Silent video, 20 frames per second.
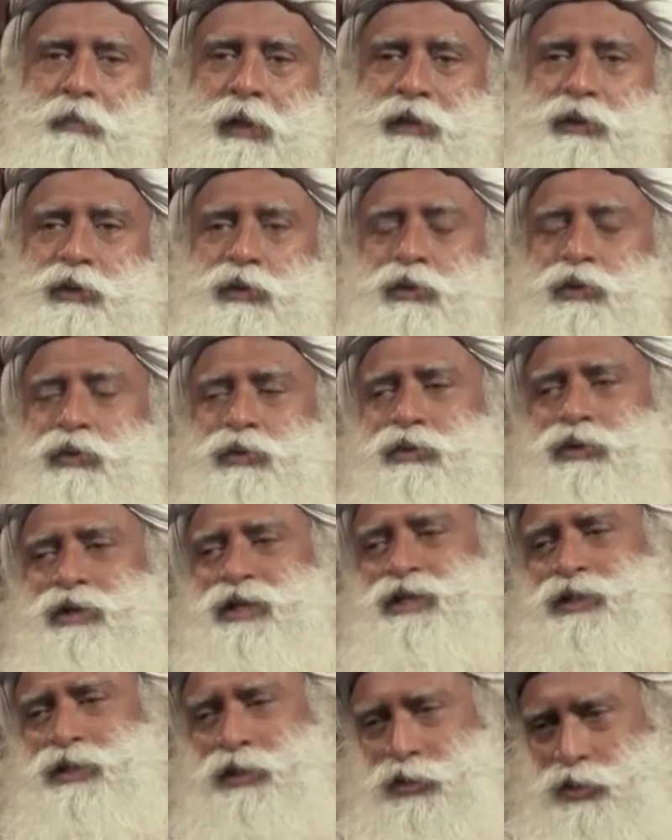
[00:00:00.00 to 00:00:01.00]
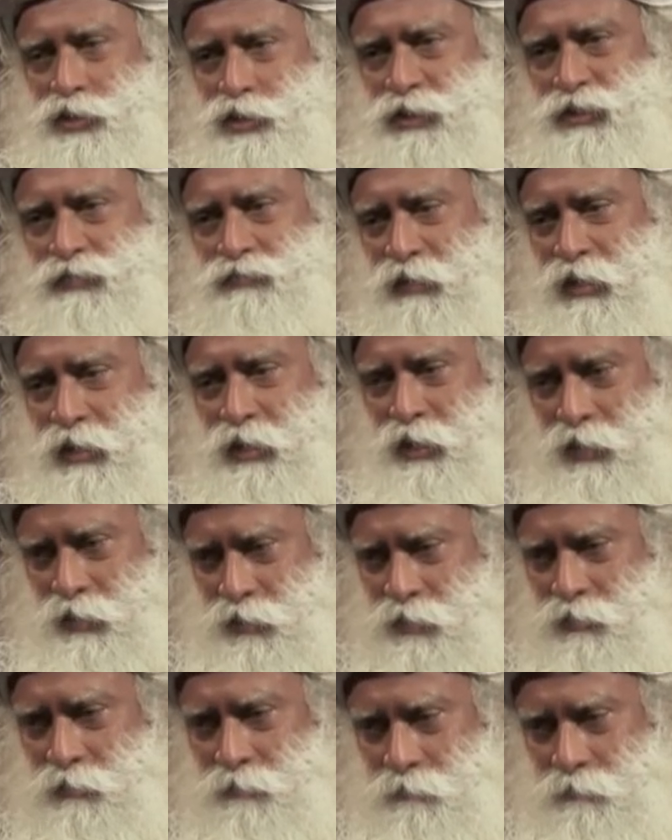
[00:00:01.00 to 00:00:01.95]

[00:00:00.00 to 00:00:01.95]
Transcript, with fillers: But you know, research is funded.